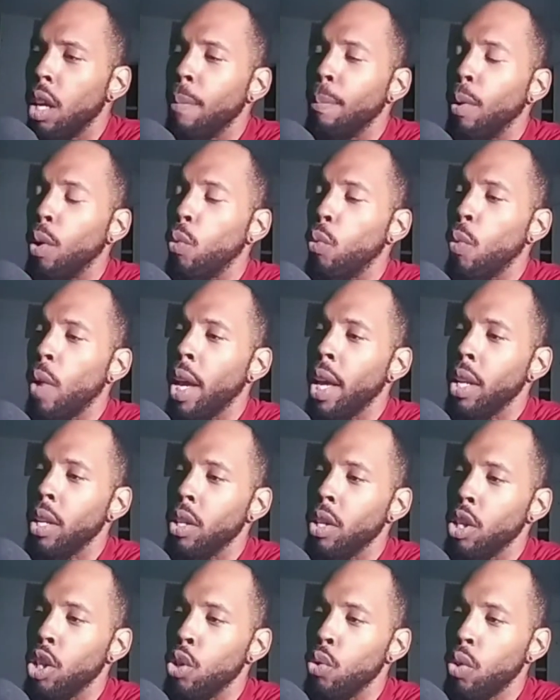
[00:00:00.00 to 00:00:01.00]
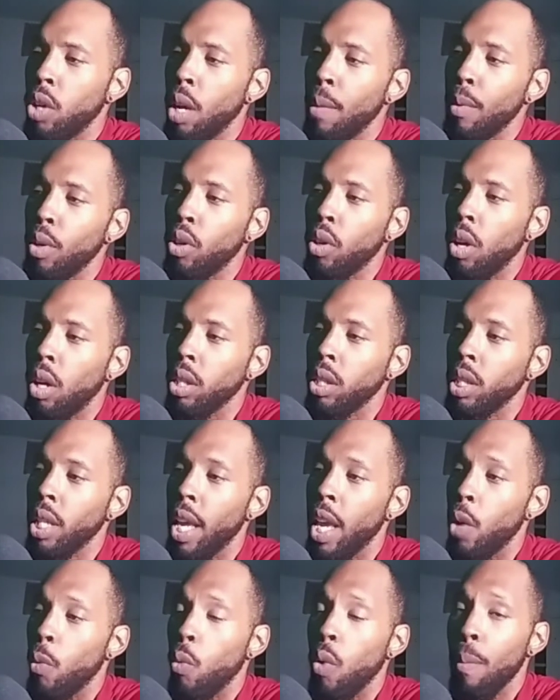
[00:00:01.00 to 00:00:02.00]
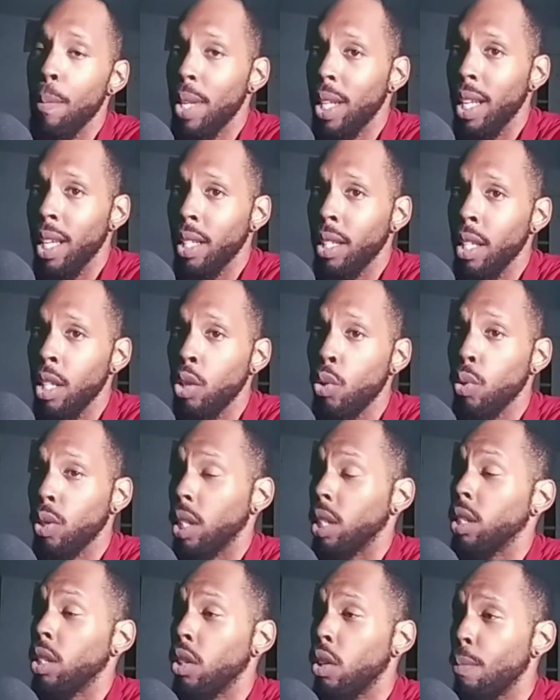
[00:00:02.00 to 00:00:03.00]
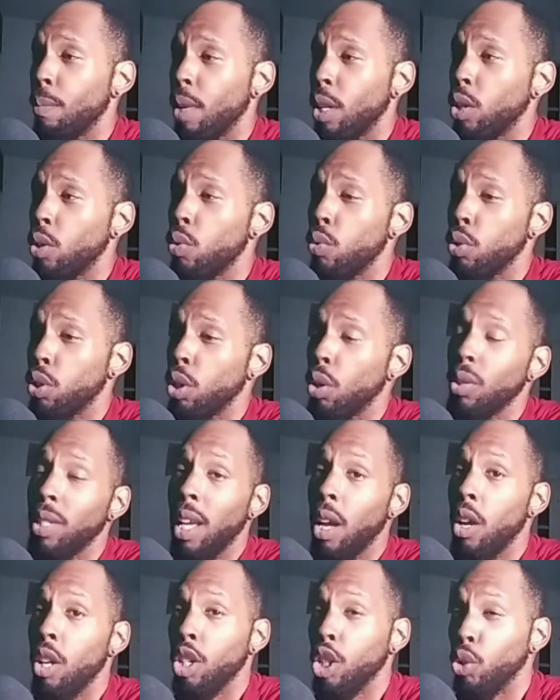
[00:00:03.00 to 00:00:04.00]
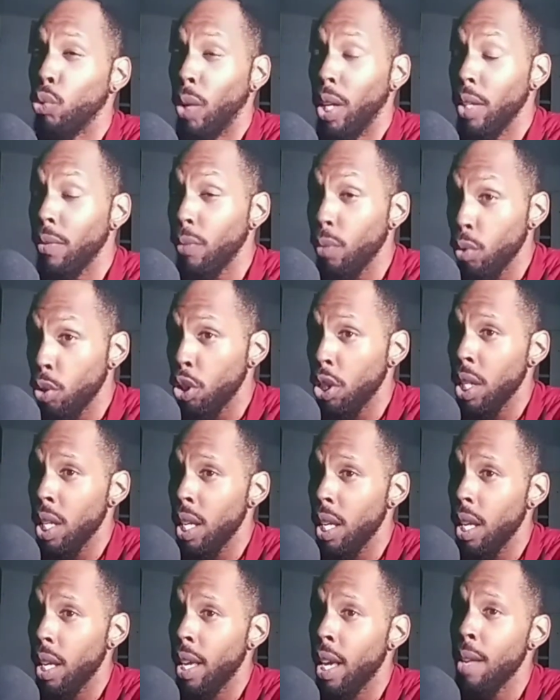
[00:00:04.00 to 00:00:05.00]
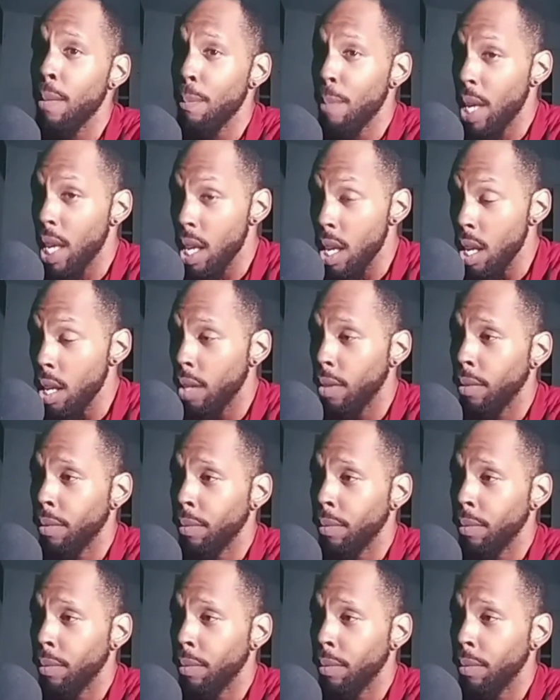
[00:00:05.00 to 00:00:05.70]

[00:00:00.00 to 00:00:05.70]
but when you come across a woman like this who's a single mother who shows how ungrateful she can be,